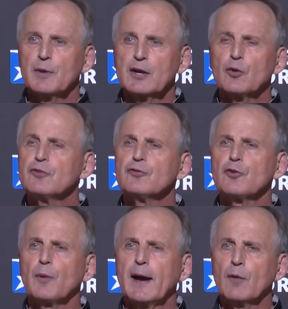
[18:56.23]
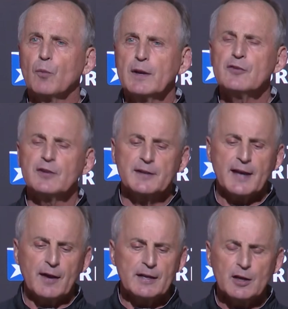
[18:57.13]
And Chris is around when he's in
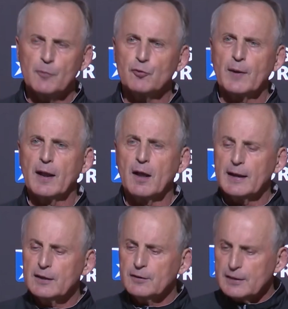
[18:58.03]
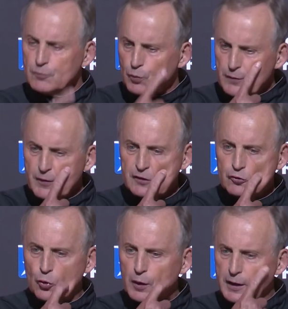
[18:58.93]
town. He comes around a lot. He, he we've
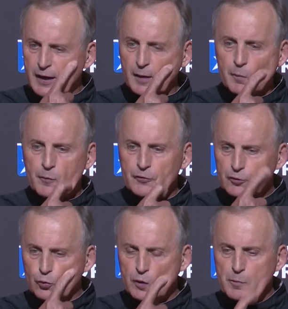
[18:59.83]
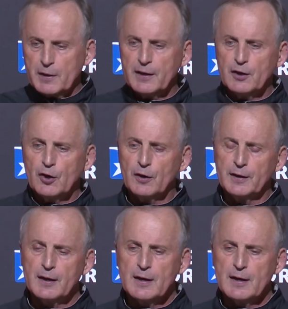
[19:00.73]
enjoyed him since we've been here, and